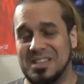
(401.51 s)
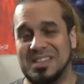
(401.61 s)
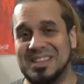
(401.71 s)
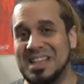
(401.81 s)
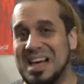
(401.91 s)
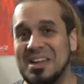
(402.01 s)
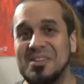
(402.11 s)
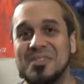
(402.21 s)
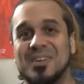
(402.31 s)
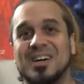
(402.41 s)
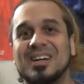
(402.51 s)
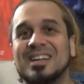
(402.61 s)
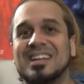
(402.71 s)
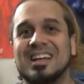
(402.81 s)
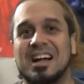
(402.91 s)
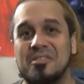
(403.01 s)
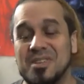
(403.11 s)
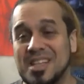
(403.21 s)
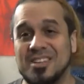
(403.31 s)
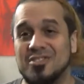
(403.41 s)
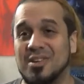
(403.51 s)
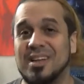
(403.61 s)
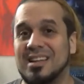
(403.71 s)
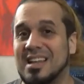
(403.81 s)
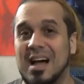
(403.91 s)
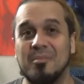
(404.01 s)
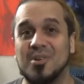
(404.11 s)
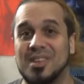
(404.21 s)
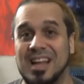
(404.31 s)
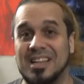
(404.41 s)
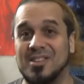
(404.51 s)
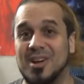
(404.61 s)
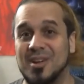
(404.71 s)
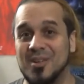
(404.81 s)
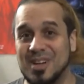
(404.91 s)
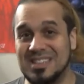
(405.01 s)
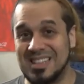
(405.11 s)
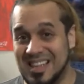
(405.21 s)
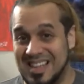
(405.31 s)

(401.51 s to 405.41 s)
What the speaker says: A lot of fun. I really enjoyed it a lot more than I thought it was.